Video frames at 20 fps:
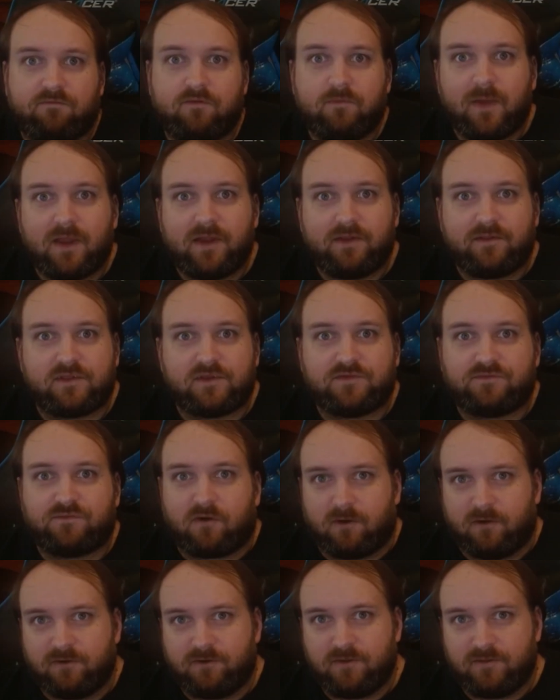If you made it this
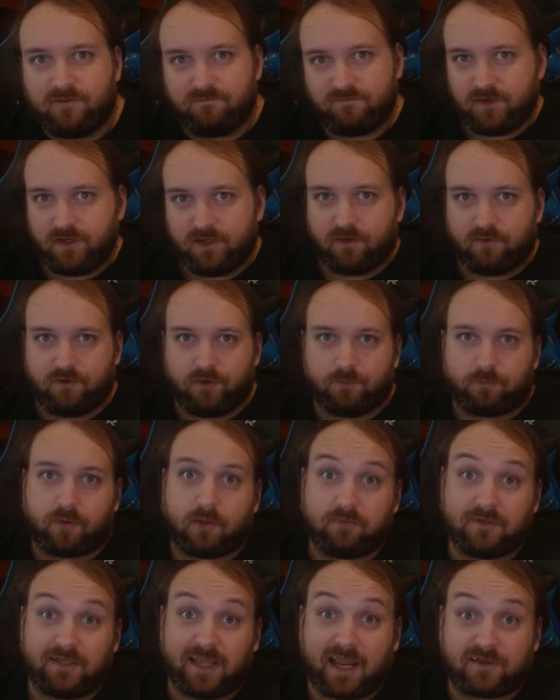far into the video, you're
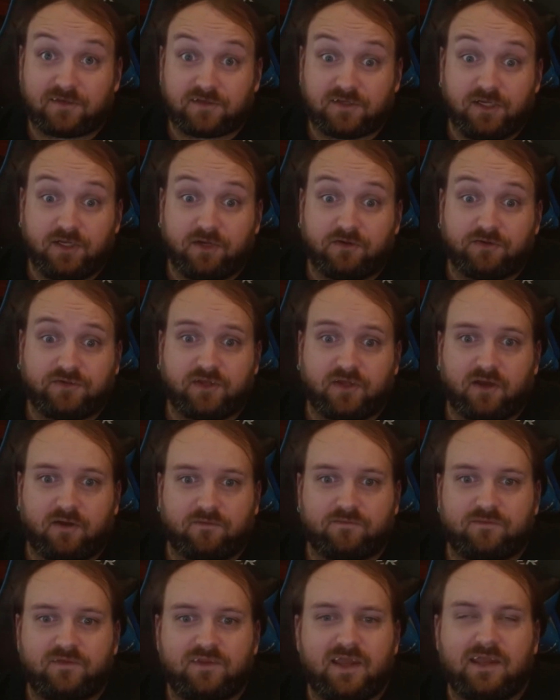probably asking yourself,